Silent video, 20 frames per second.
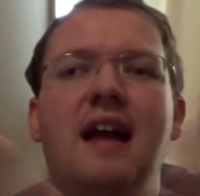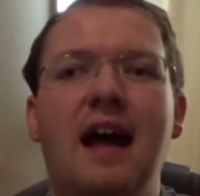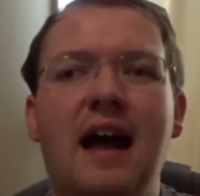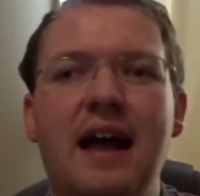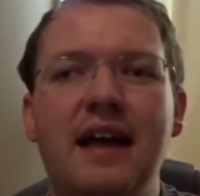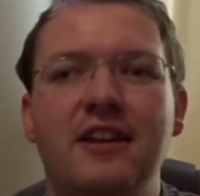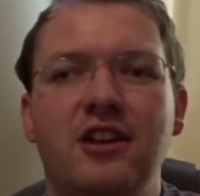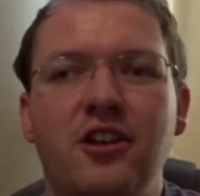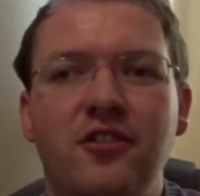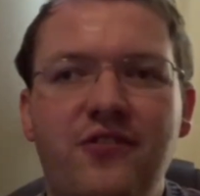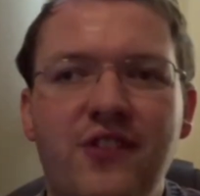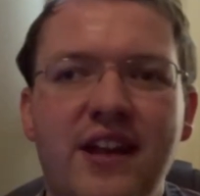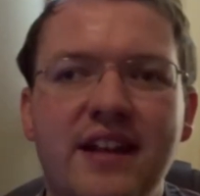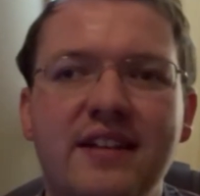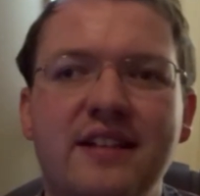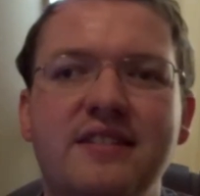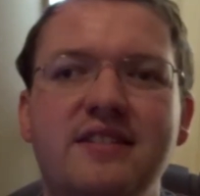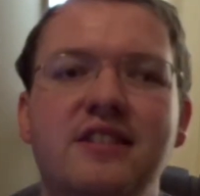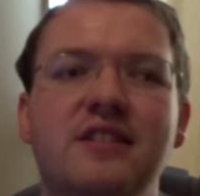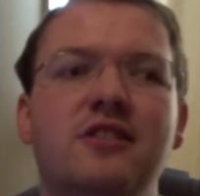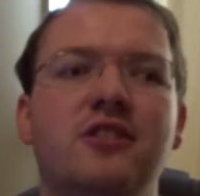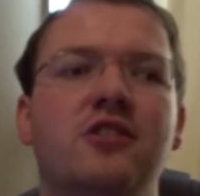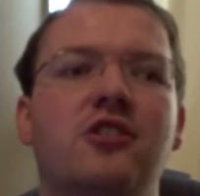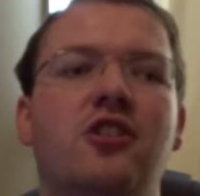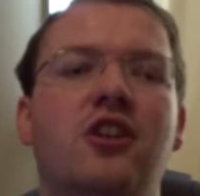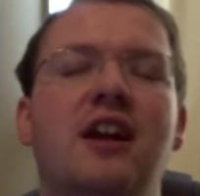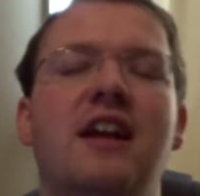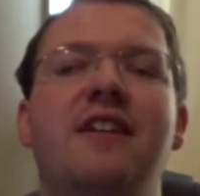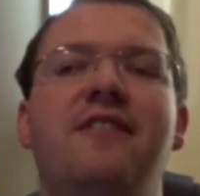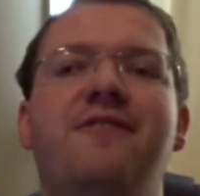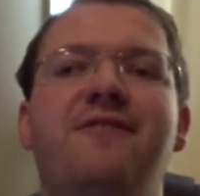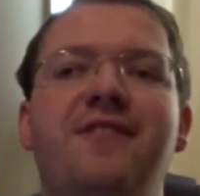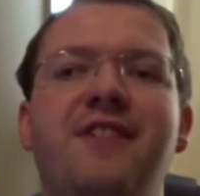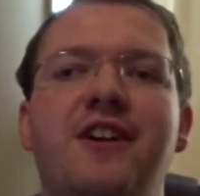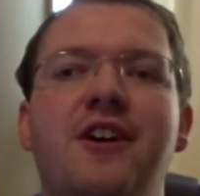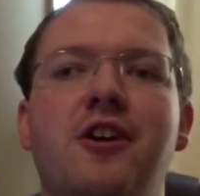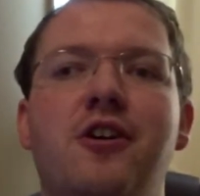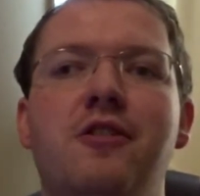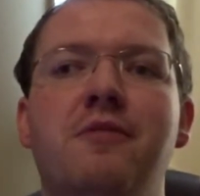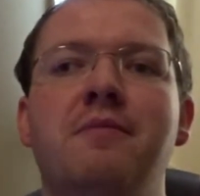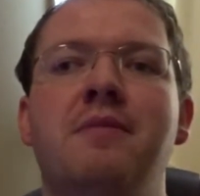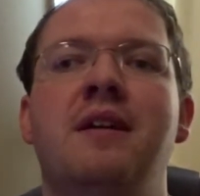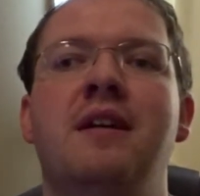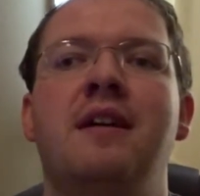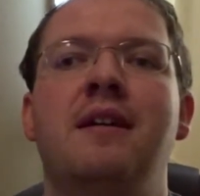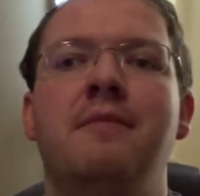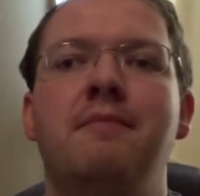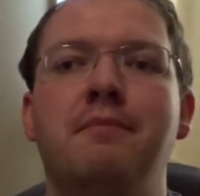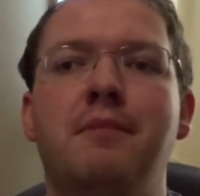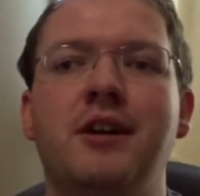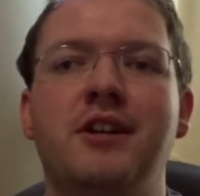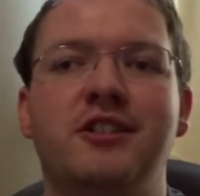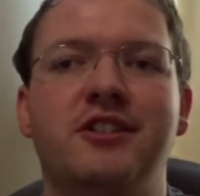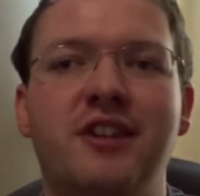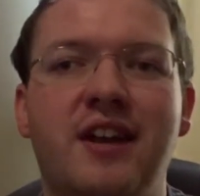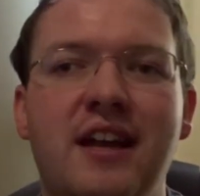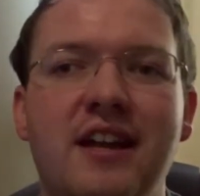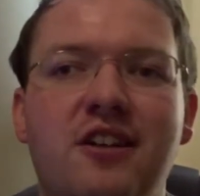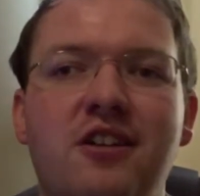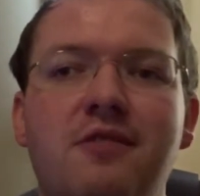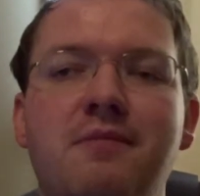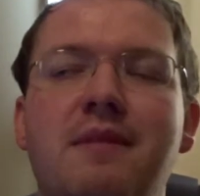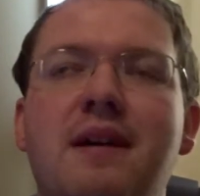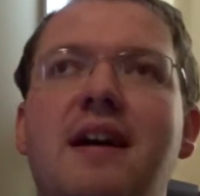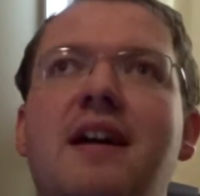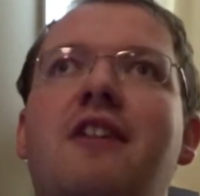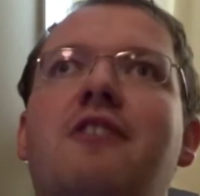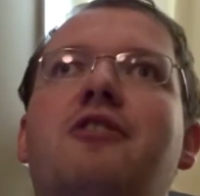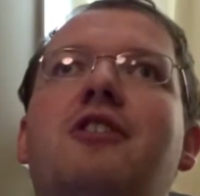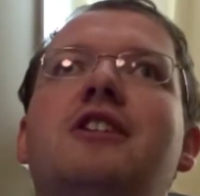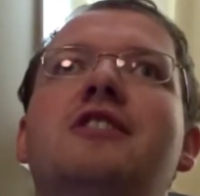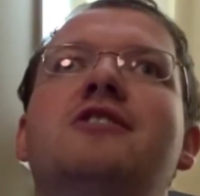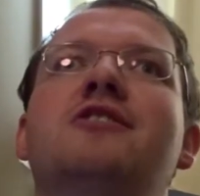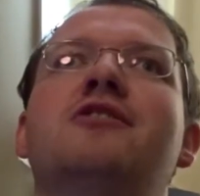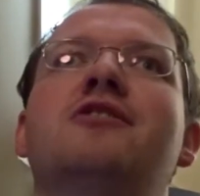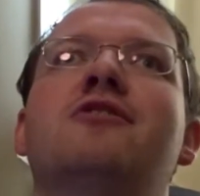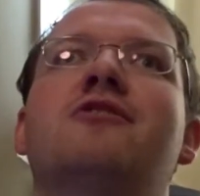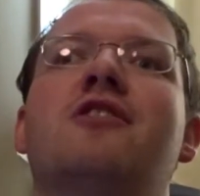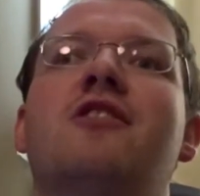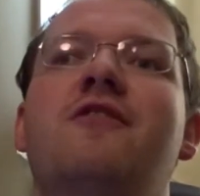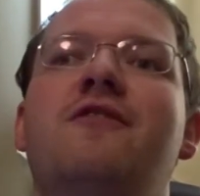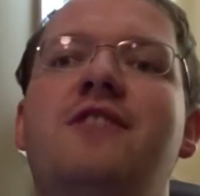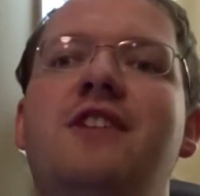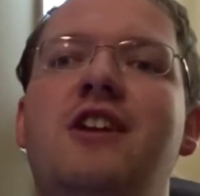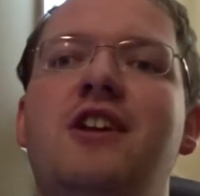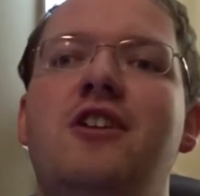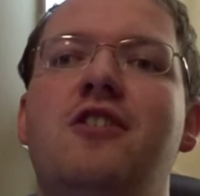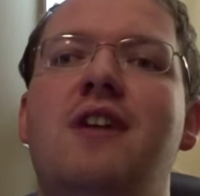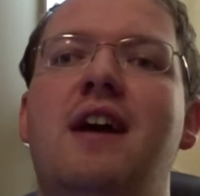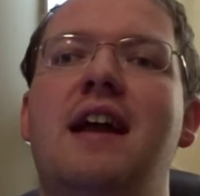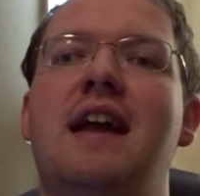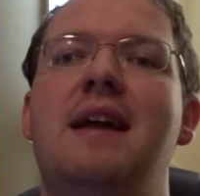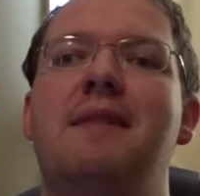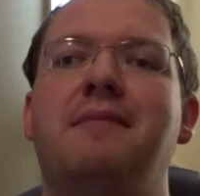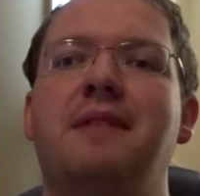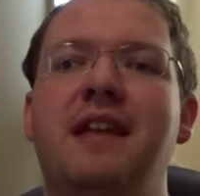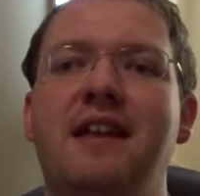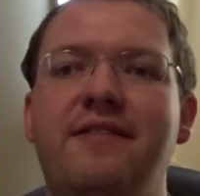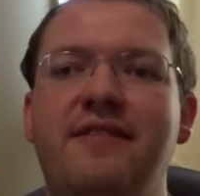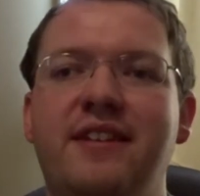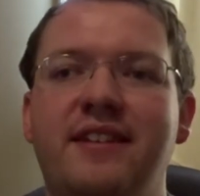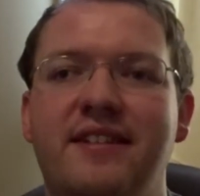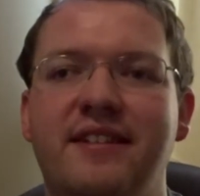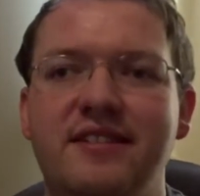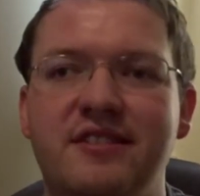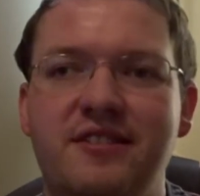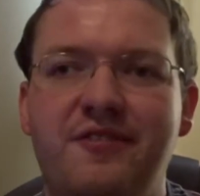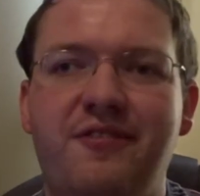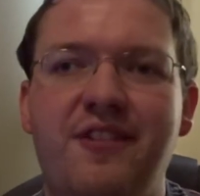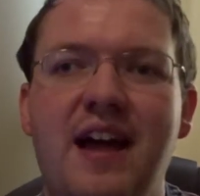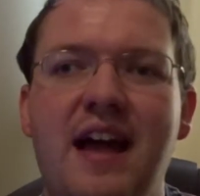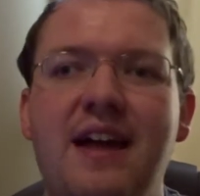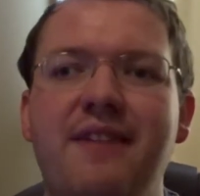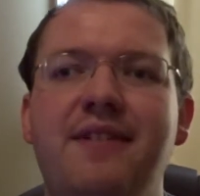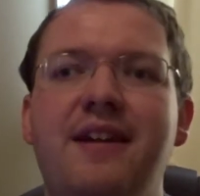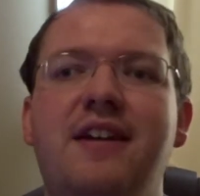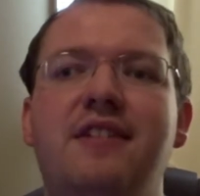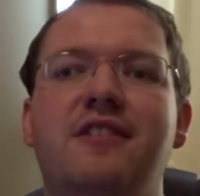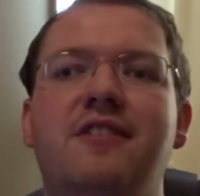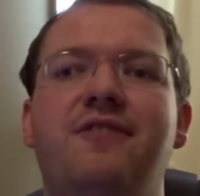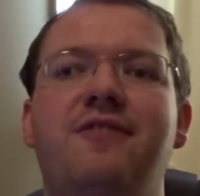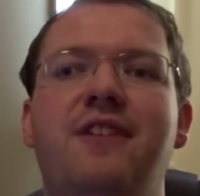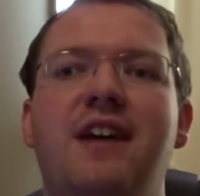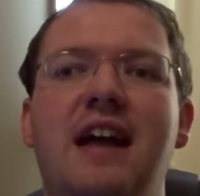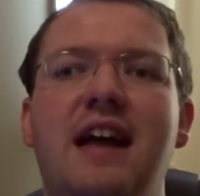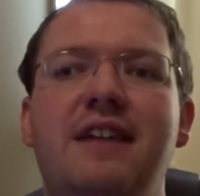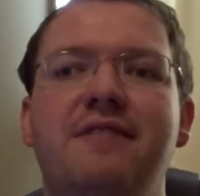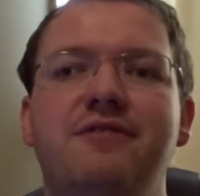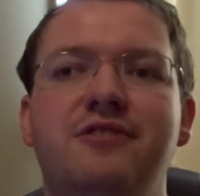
I do think this is a great film. Much like on my original review, I am giving this five out of five